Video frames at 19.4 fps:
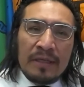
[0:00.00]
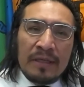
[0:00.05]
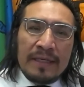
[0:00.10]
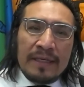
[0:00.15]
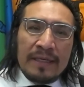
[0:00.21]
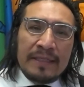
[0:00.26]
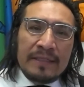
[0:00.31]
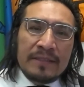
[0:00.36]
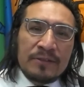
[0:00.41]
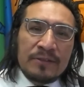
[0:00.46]

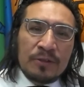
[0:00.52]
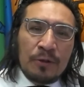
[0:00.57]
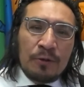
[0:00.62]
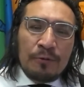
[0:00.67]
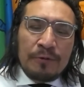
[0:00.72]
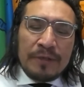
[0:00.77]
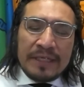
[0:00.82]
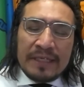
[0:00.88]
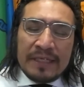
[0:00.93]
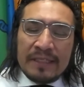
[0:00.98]
and so
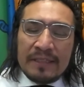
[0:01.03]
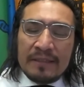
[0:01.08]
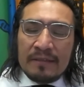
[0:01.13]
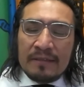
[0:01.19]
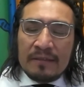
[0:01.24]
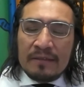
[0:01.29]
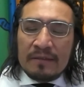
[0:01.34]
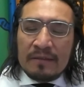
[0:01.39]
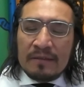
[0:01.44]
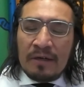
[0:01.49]
we can
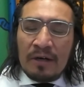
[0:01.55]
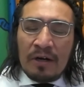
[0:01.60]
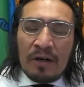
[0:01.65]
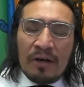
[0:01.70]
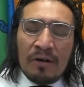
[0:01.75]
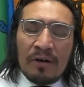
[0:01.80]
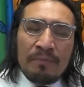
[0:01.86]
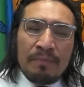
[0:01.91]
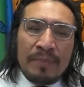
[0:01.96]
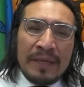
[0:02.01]

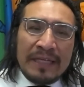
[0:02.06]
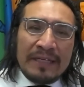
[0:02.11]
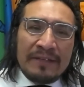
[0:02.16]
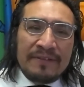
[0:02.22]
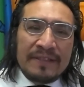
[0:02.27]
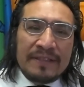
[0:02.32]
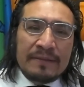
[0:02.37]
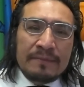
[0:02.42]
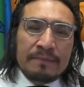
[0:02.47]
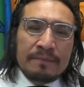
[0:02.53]
all
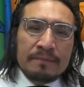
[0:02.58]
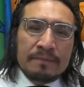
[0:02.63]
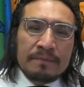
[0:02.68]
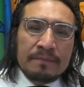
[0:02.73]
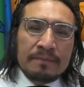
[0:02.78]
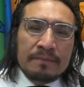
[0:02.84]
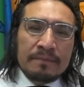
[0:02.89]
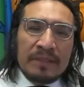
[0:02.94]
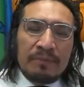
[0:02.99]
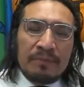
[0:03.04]
benefit
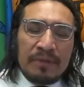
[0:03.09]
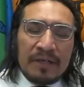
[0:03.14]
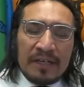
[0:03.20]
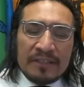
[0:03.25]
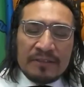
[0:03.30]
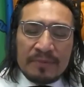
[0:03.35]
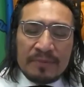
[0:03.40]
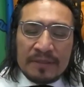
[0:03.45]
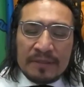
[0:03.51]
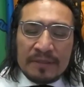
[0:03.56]
and
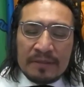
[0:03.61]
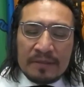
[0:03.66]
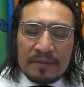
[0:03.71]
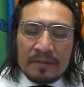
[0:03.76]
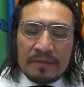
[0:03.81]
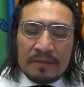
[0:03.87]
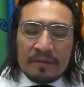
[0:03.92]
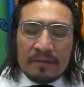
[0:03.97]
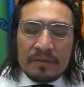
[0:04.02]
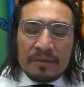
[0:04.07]
prosper
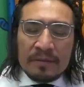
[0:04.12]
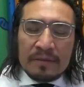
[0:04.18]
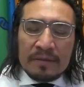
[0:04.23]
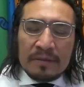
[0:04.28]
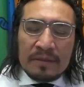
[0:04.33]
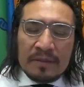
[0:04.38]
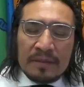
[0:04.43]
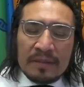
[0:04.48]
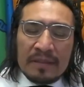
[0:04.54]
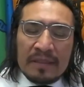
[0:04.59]

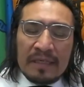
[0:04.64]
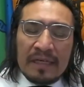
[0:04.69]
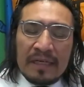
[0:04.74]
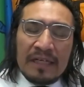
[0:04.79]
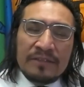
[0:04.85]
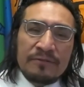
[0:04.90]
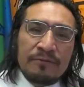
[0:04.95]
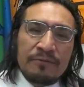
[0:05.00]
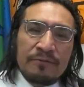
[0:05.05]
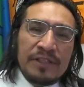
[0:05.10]

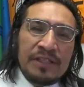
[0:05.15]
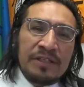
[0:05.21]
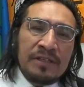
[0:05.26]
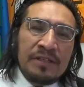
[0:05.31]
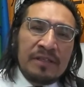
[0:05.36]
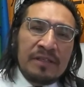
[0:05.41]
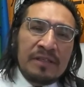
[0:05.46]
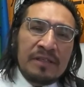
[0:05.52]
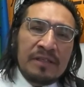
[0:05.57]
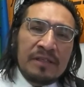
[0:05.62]
as we
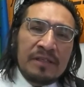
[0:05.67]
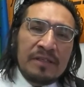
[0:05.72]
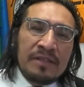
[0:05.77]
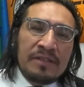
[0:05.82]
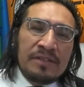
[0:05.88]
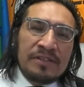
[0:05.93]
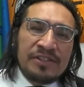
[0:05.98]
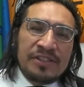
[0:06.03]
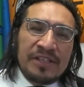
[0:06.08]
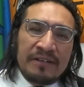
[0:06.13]

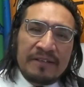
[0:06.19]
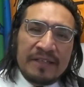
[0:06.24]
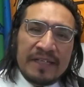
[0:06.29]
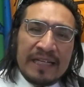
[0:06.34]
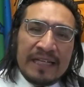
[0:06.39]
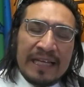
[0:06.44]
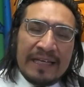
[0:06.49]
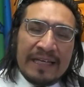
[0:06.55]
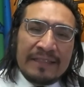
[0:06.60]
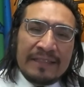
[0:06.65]
share the
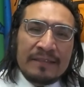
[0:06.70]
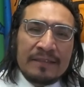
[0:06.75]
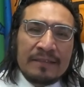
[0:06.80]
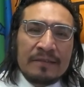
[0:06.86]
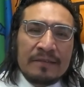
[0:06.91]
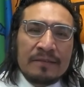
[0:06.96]
land.